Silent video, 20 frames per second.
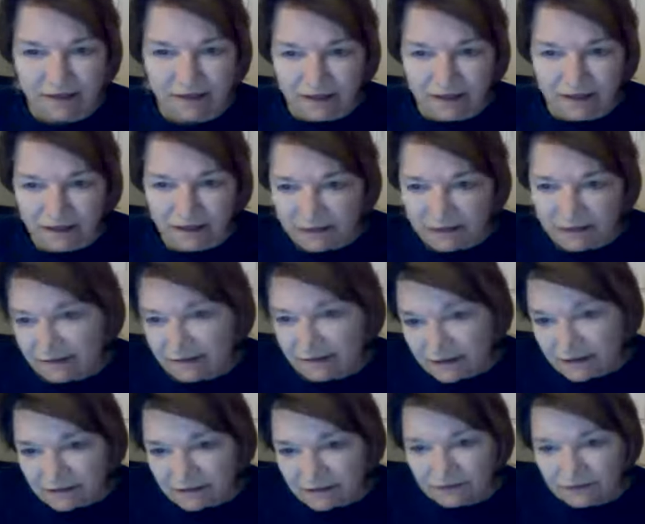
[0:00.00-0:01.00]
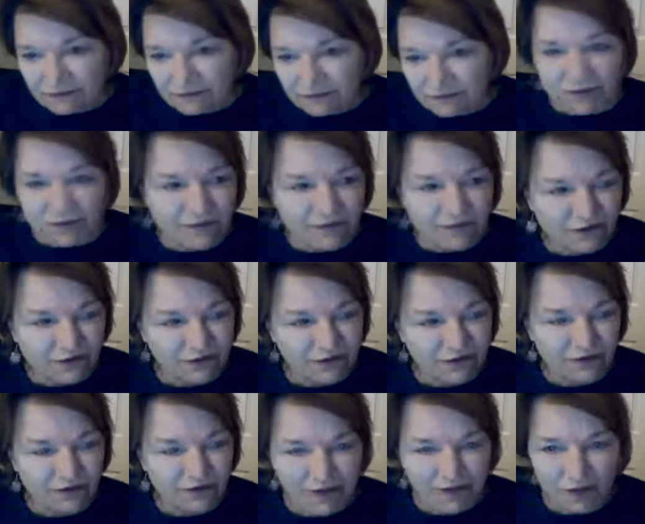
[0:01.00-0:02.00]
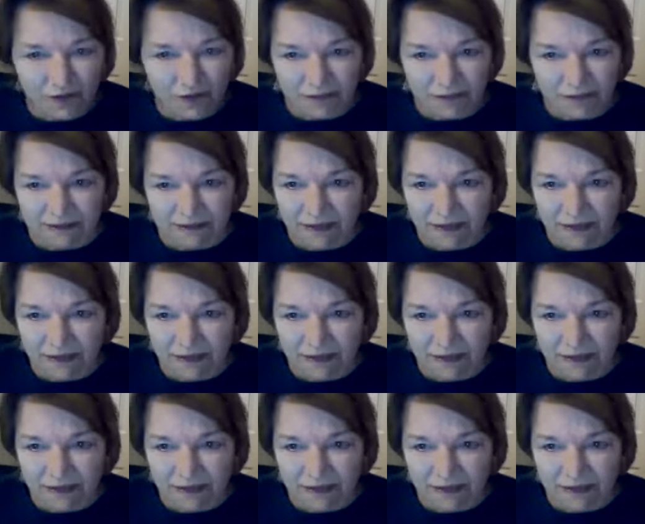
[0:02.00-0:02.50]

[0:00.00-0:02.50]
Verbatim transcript: And look, they're here helping.